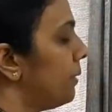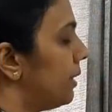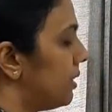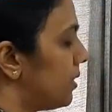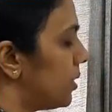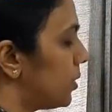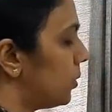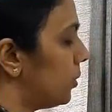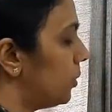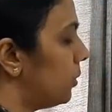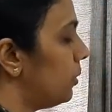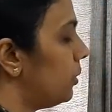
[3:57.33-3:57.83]

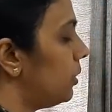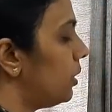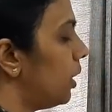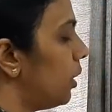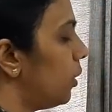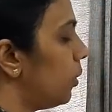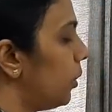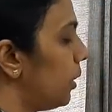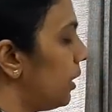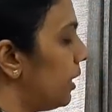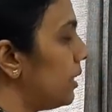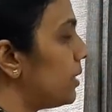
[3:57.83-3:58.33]
So the
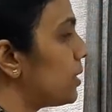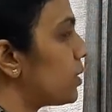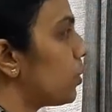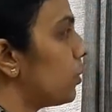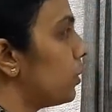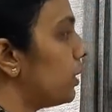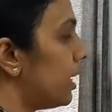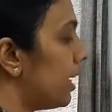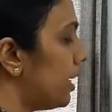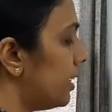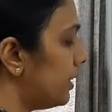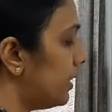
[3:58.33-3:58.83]

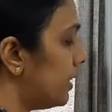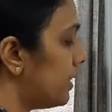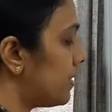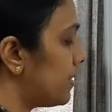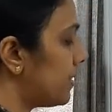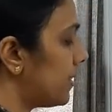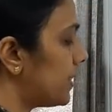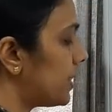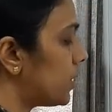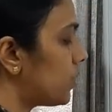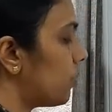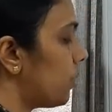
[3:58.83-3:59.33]
horizontal
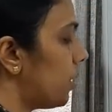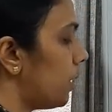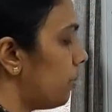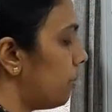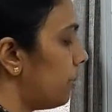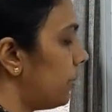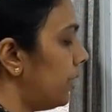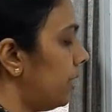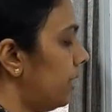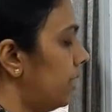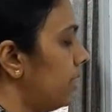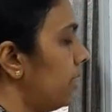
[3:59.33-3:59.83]
distance will
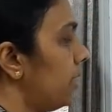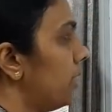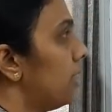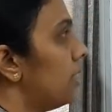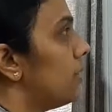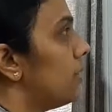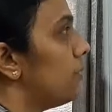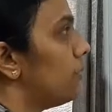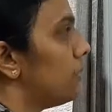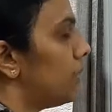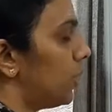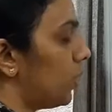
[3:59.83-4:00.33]
be
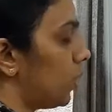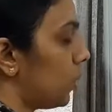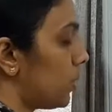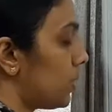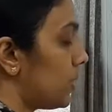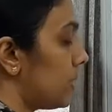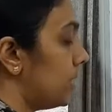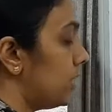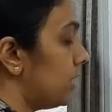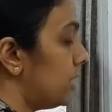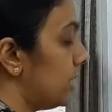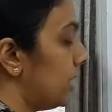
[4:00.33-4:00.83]

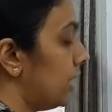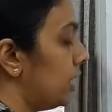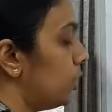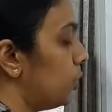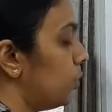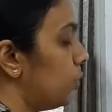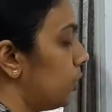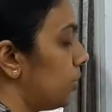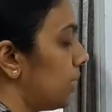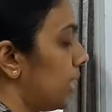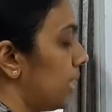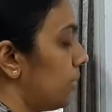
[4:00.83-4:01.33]
velocity
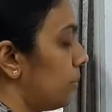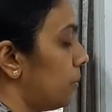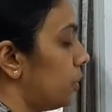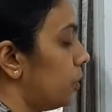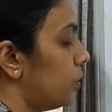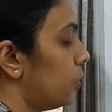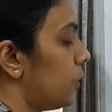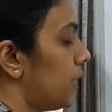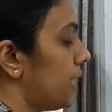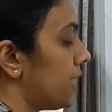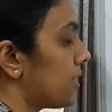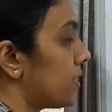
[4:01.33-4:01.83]
into time,
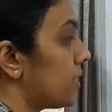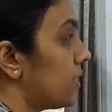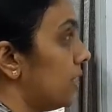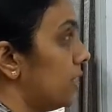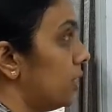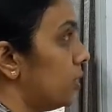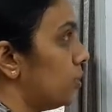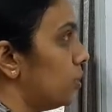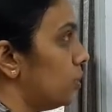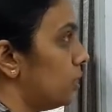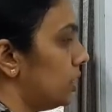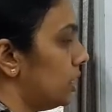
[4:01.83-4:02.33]
ux
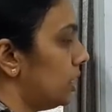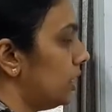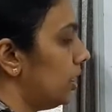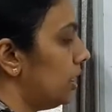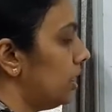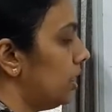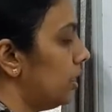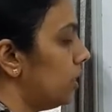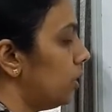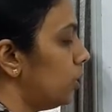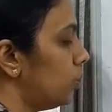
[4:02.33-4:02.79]
into t.